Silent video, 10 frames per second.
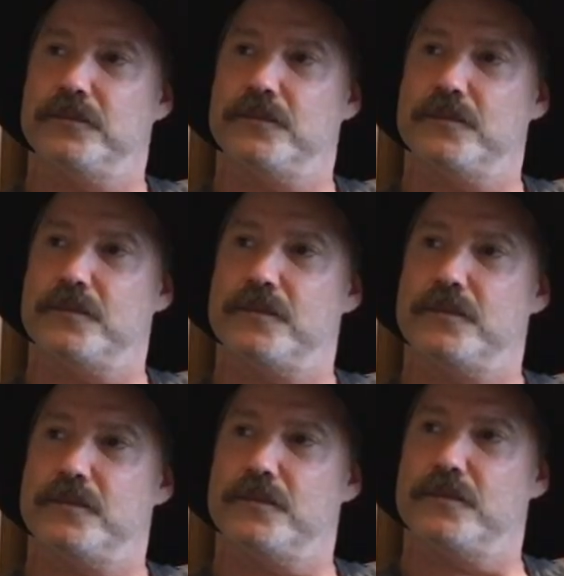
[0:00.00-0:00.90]

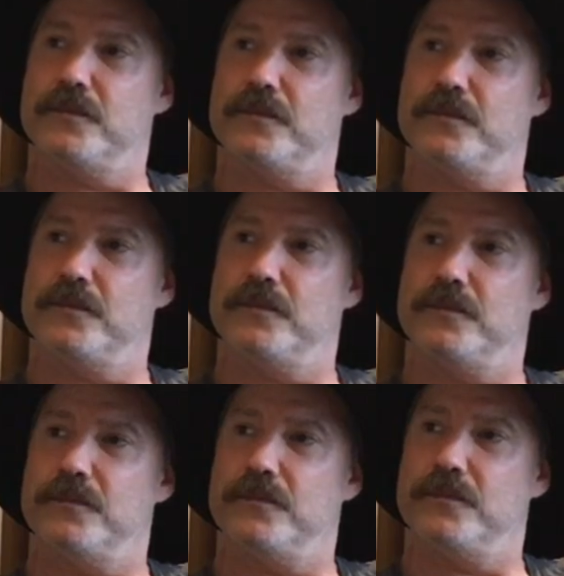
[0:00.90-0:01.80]

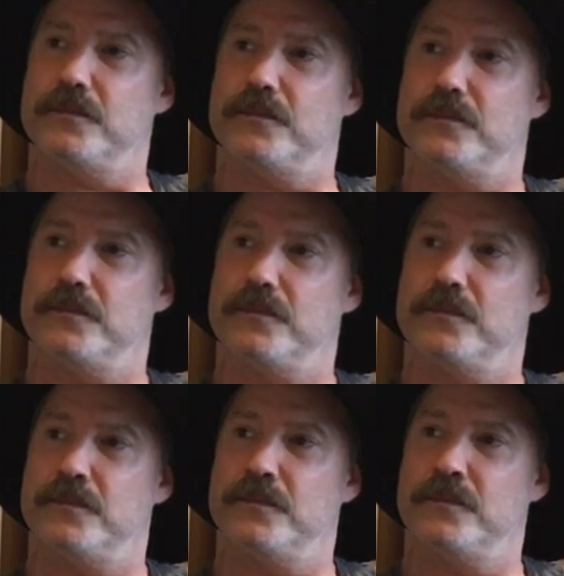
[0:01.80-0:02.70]

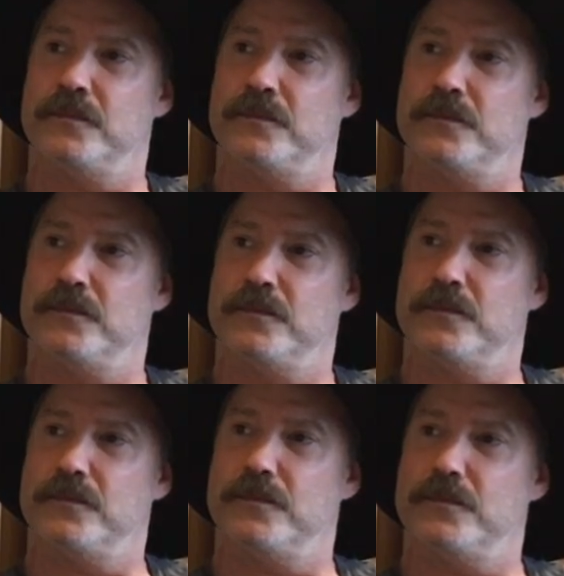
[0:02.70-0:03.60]

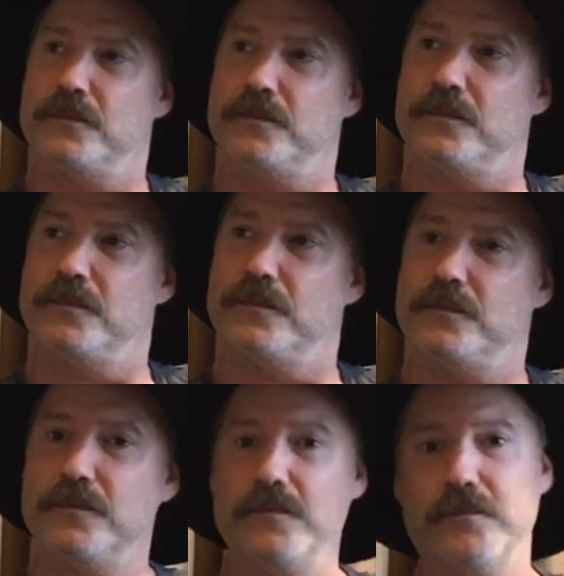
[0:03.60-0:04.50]

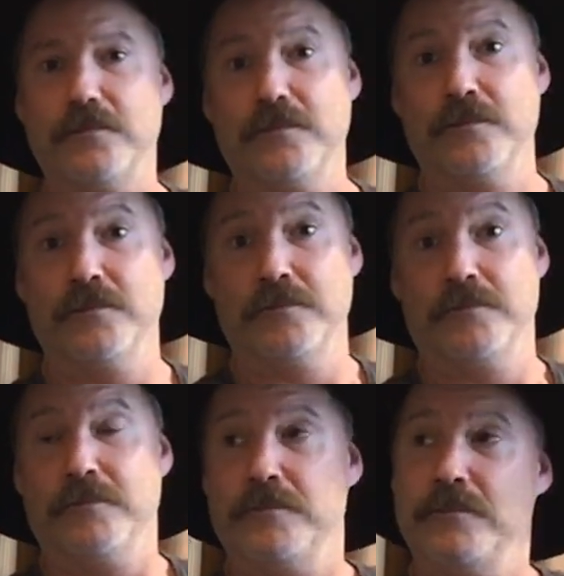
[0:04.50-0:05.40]

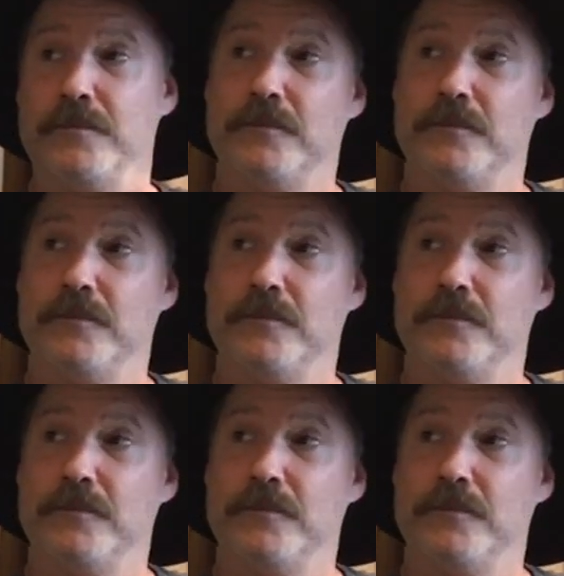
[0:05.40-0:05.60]
[no speech]